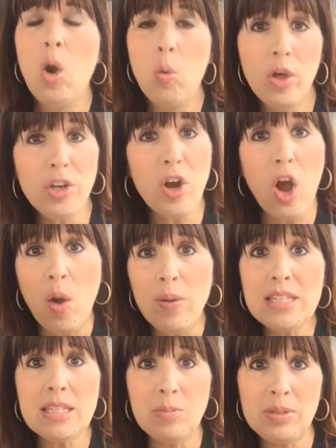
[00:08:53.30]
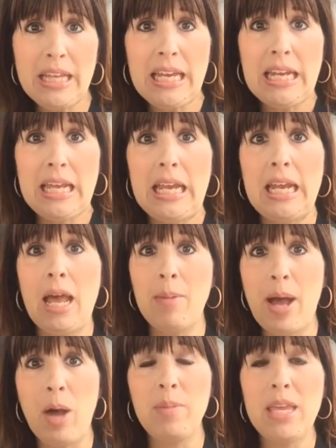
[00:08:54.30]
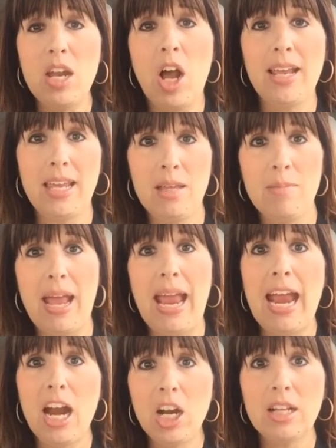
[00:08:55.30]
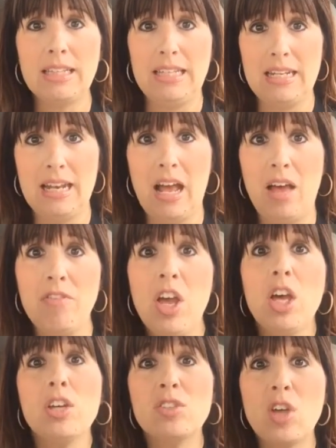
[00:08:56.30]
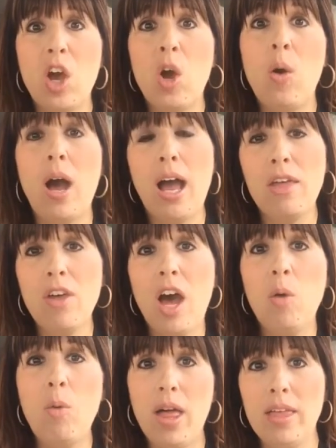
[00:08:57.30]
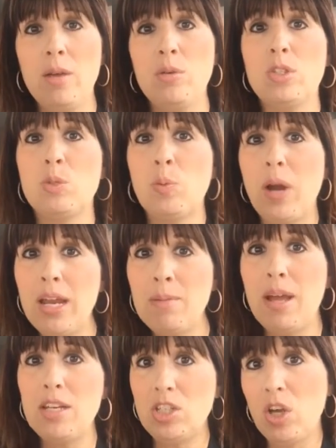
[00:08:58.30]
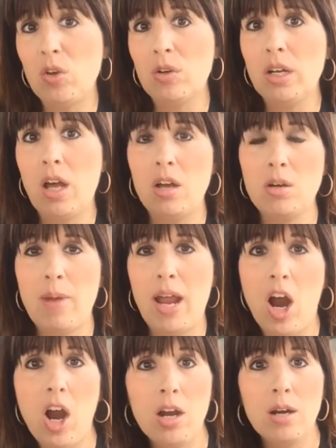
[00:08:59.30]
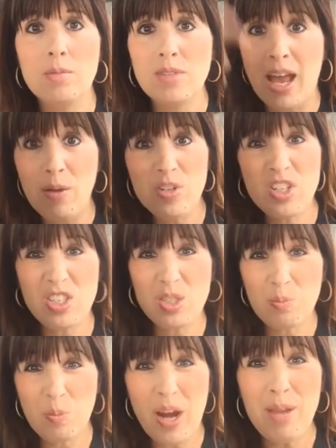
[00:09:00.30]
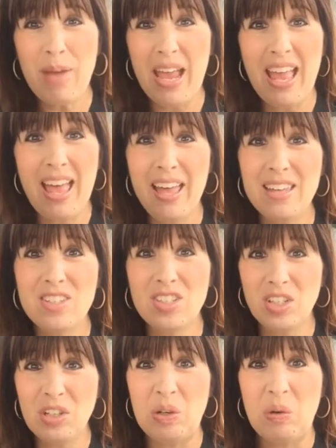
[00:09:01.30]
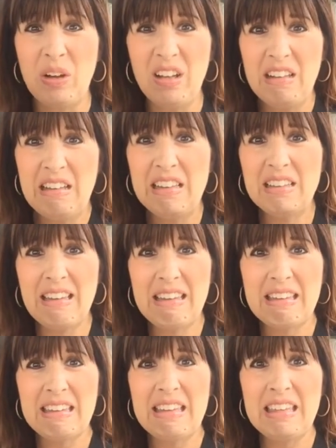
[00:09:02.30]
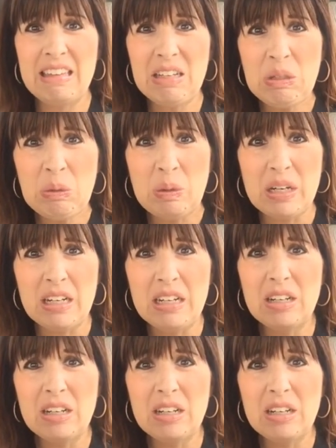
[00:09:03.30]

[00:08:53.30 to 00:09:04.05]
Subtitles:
well, you're always complaining about me not getting my hair clean enough. So I thought while I was spraying my deodorant under my arms, I would just spray my head too. Like, ew.